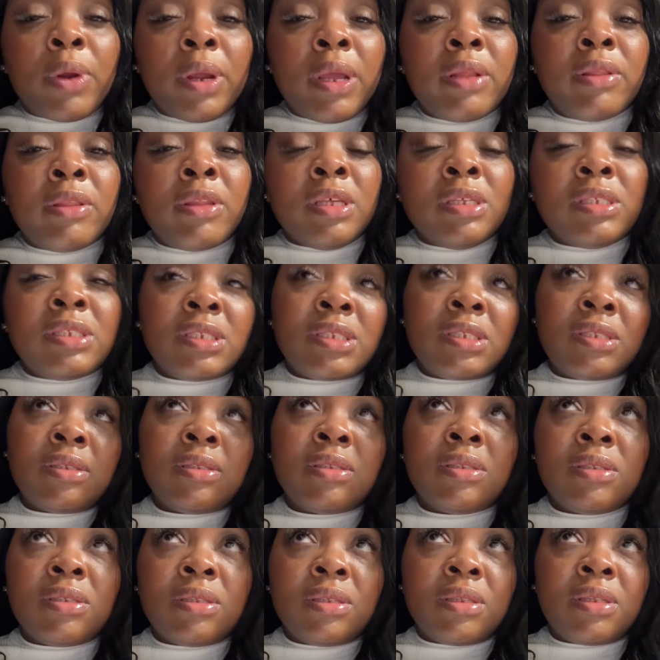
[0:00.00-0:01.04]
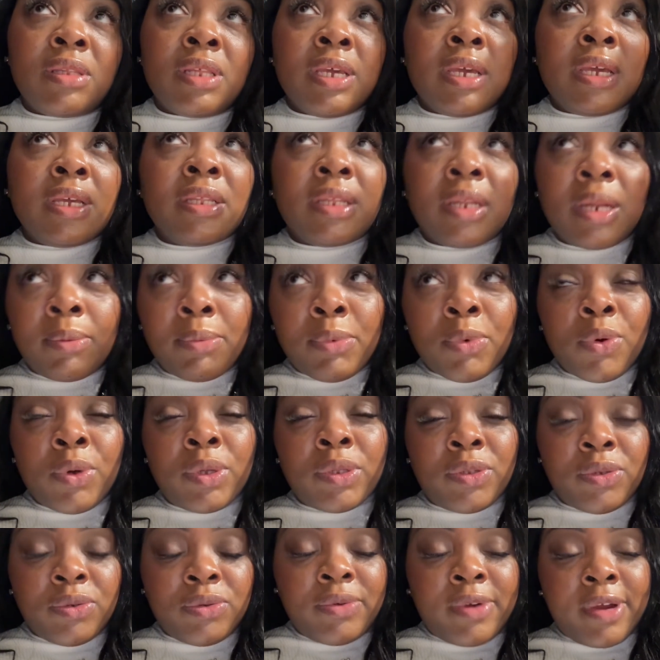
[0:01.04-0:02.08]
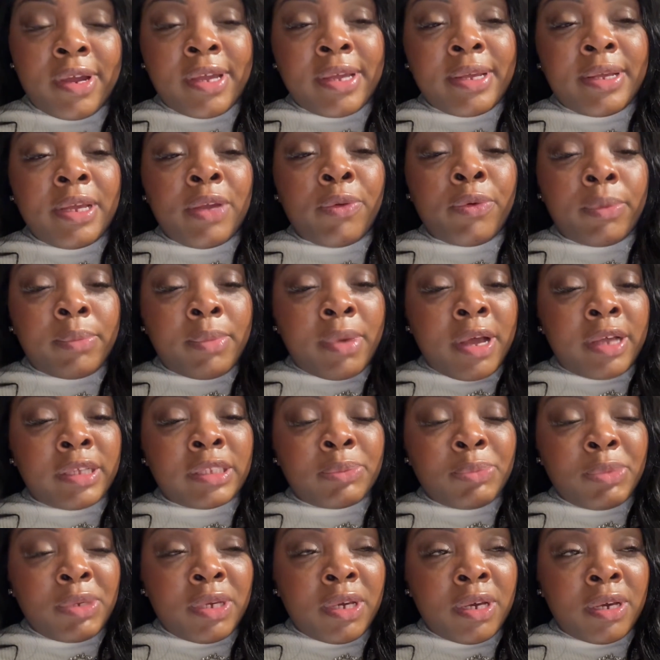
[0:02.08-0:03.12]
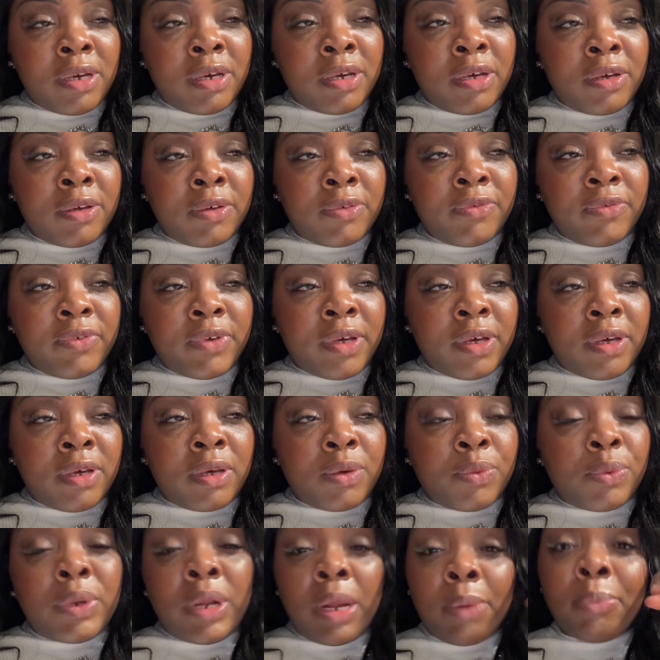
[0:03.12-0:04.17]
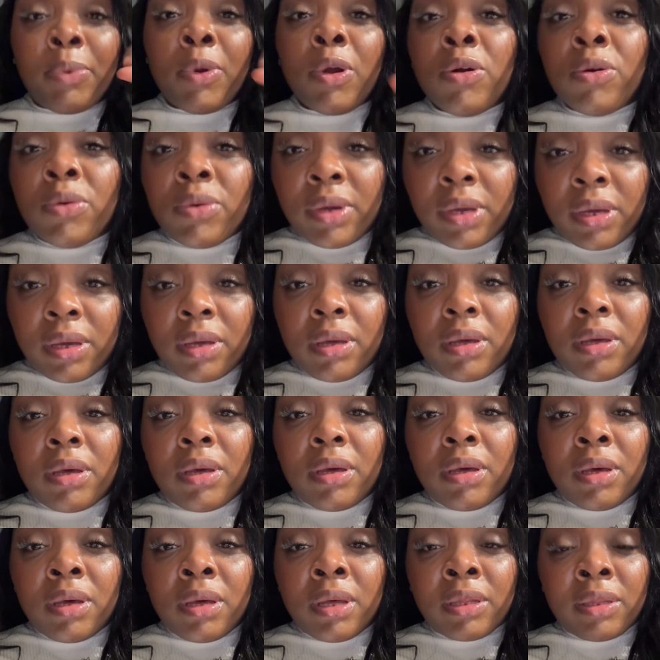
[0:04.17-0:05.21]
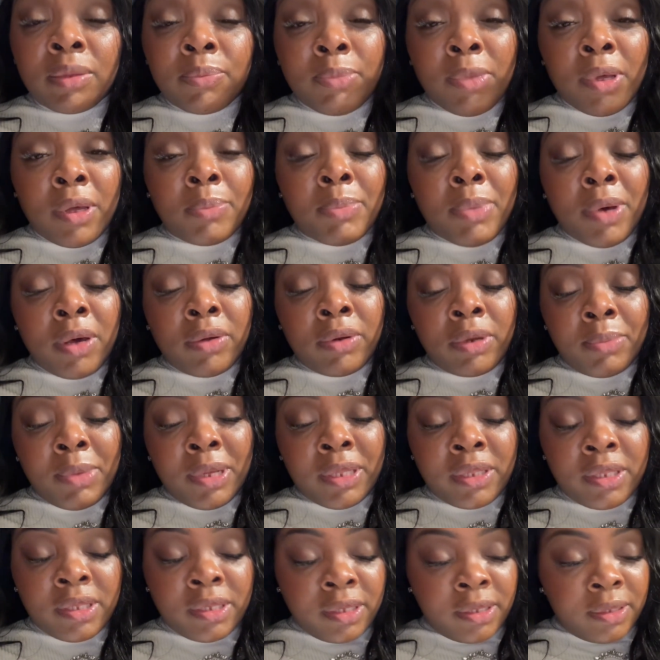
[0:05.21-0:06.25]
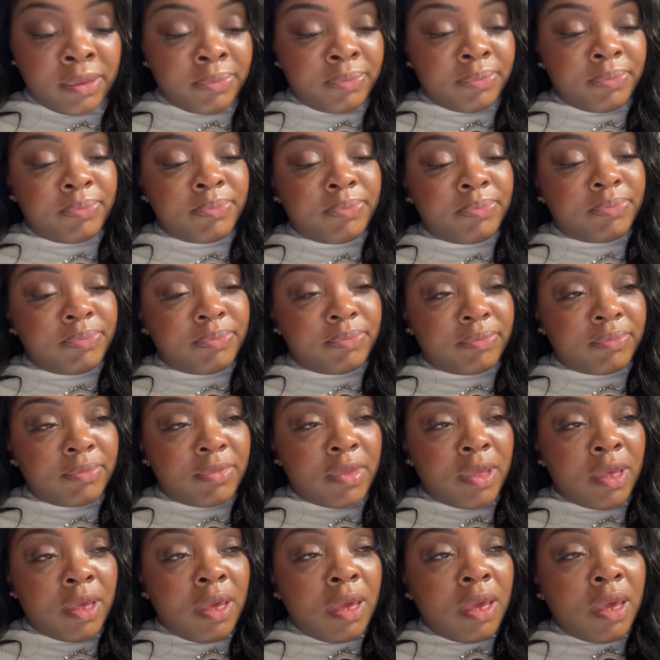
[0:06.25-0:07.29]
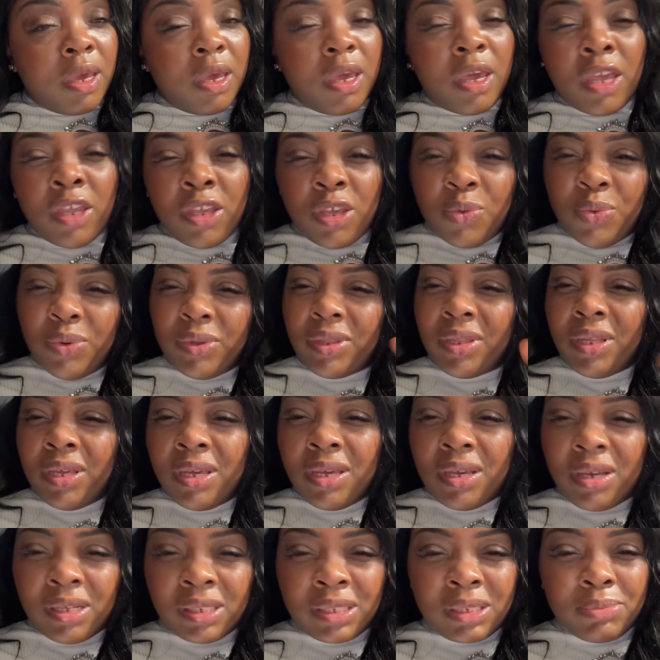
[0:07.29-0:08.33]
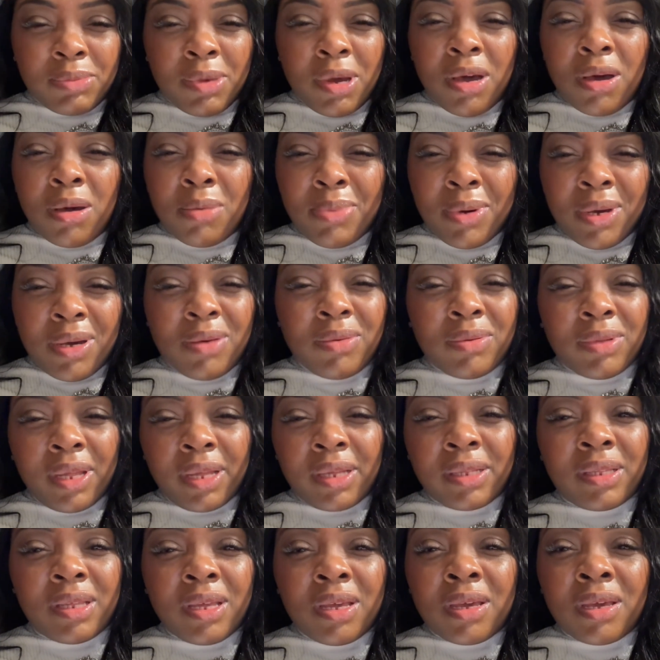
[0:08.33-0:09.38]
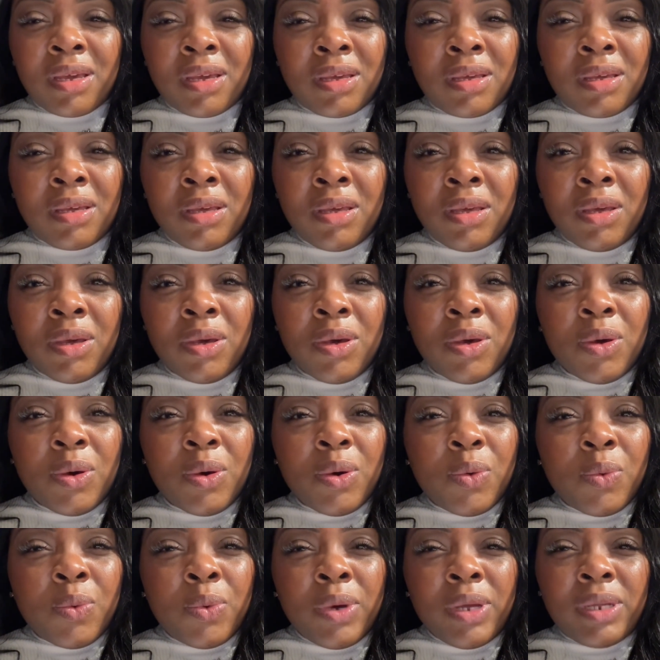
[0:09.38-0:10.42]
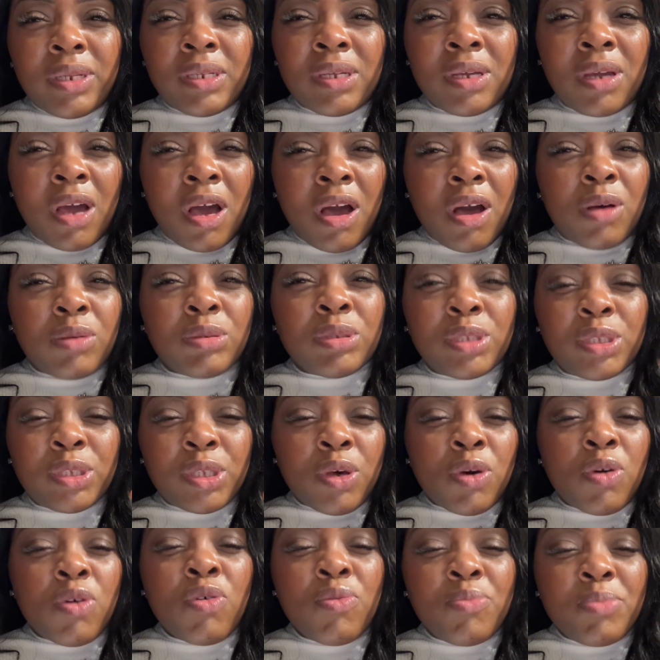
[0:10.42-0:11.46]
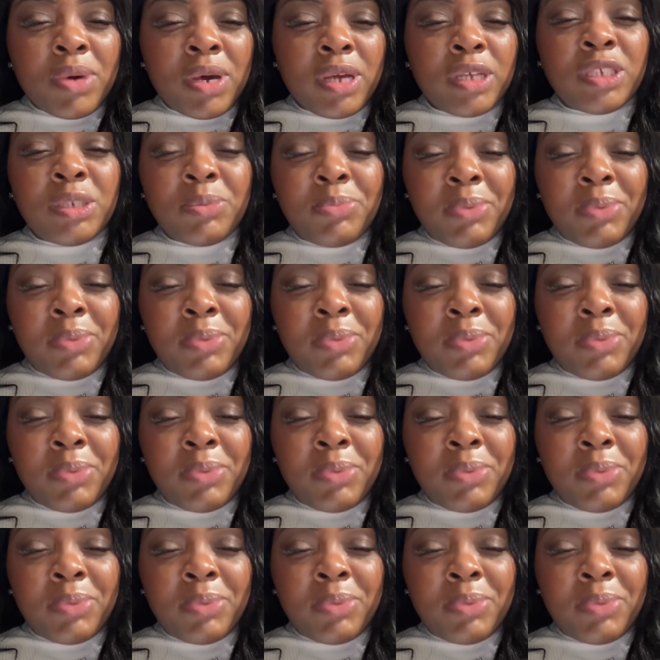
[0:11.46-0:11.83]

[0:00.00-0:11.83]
this thing that I'm going through, right, it reminds me of when I broke a bone in my thumb. And you would think a small bone like that wouldn't cause so much